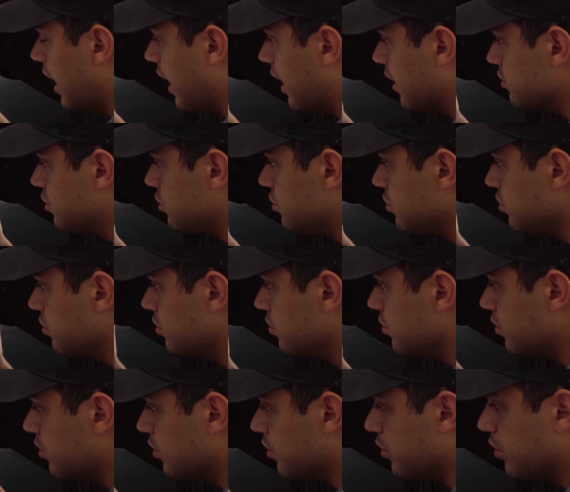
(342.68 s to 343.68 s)
How
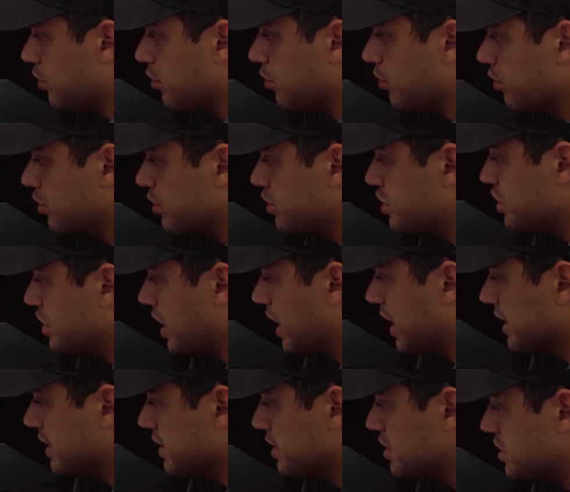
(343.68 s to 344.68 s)
to
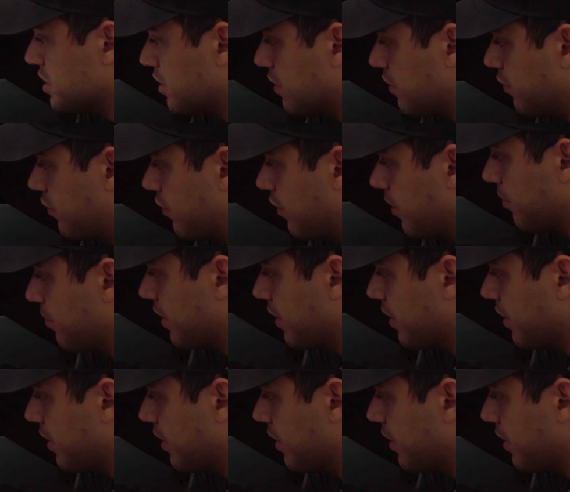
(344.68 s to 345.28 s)
change front